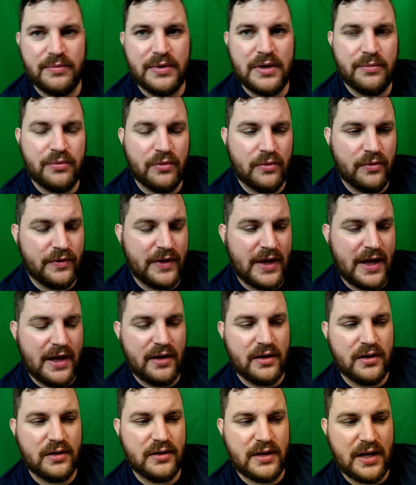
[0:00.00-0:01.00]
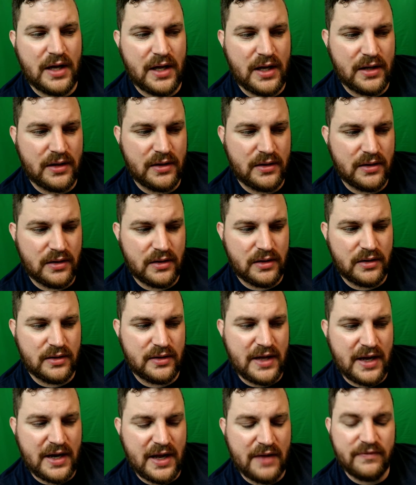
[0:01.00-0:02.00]
people that
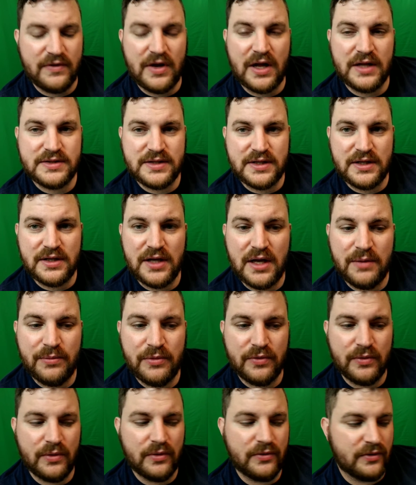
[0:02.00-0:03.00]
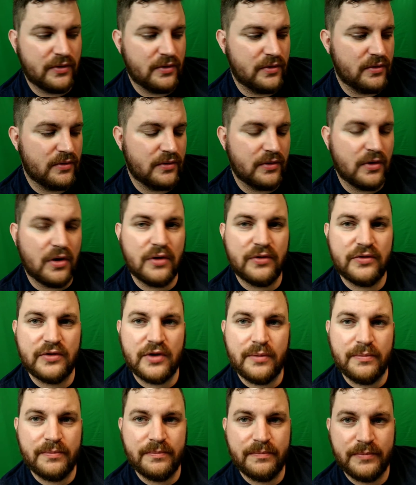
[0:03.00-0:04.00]
have not seen Game of Thrones, and there
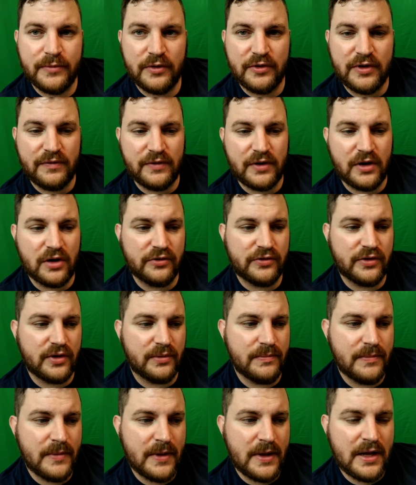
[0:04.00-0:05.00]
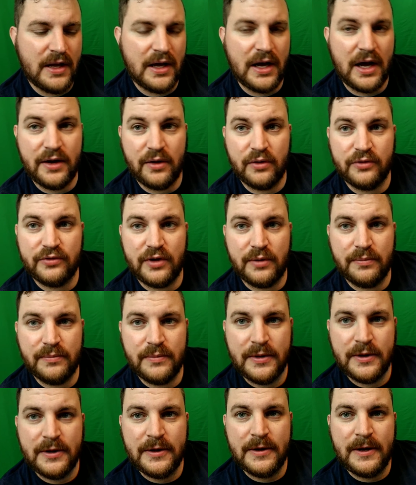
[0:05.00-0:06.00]
definitely are some. I know some.
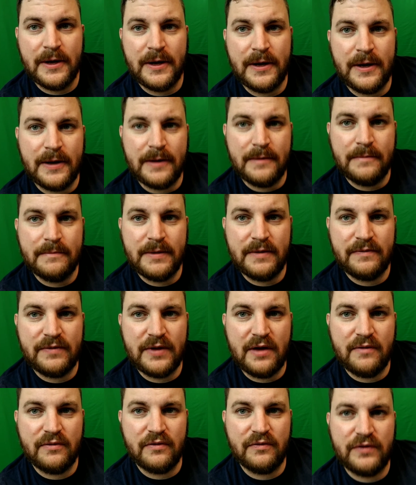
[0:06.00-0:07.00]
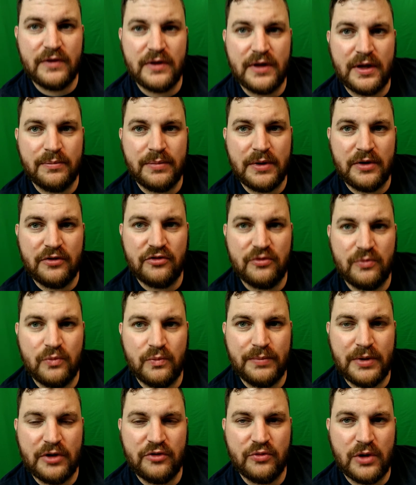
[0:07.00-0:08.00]
If they ever feel like
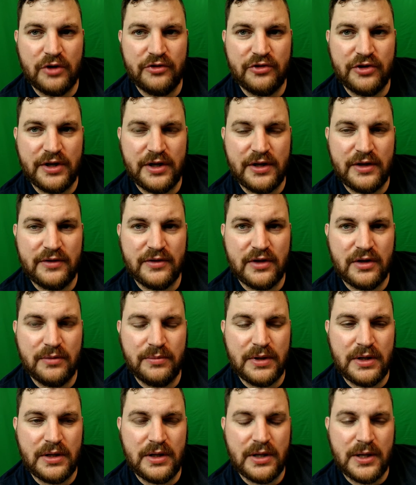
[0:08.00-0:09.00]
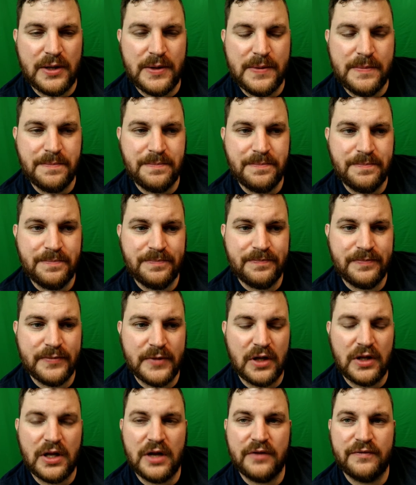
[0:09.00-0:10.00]
binge watching it, it's going to be a
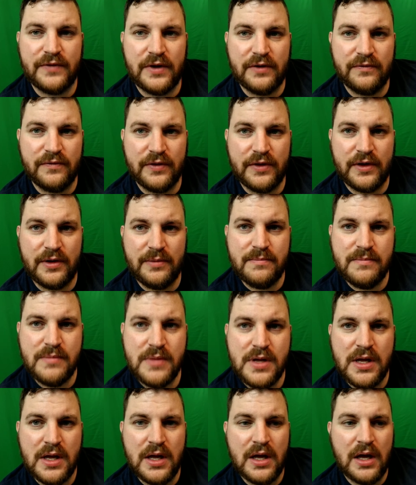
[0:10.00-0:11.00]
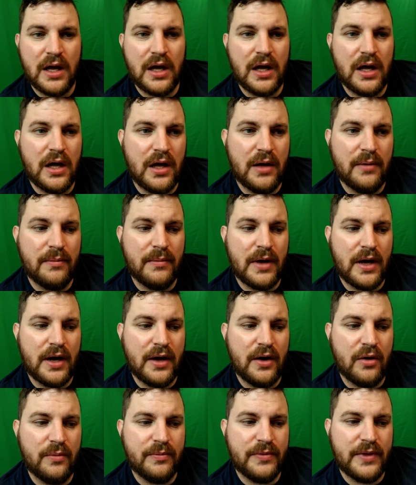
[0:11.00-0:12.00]
lot of fun for them. I
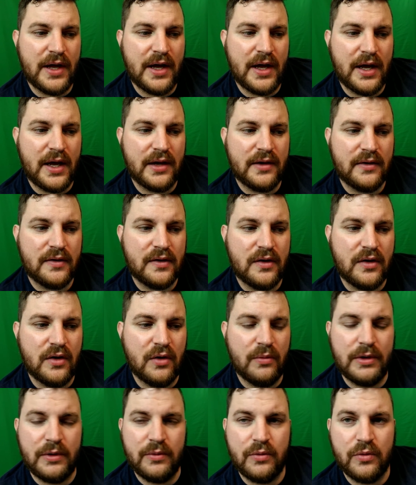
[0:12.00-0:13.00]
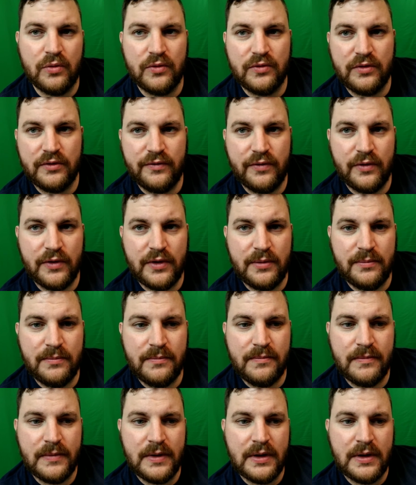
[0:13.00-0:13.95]
hope that nobody ruins it for them.